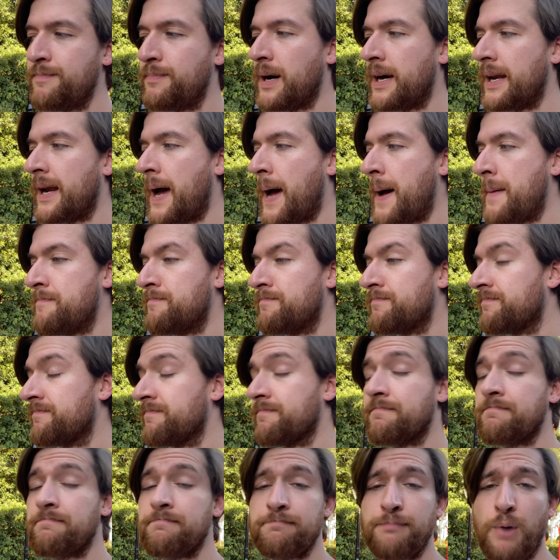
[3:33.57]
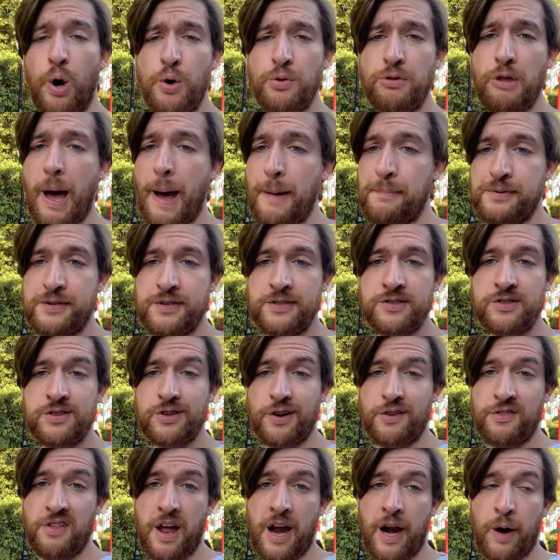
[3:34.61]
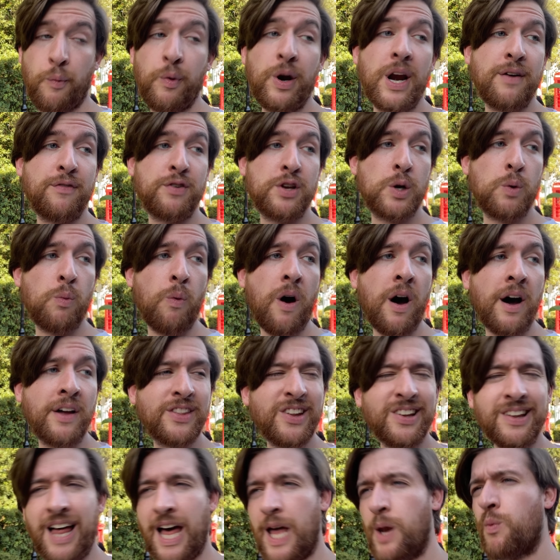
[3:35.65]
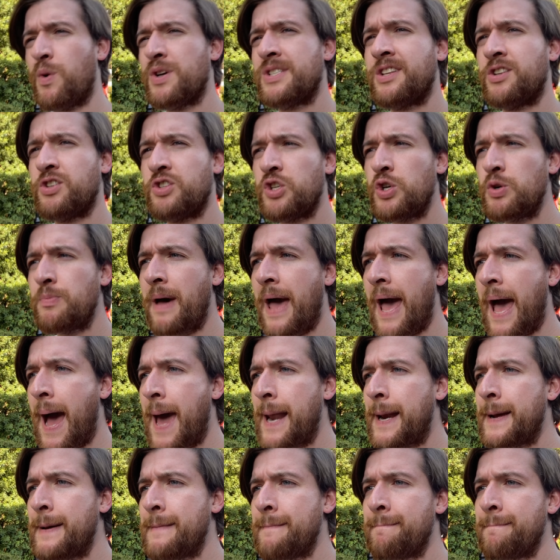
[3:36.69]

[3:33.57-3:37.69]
But both options are there, whatever you want. The line wasn't too bad.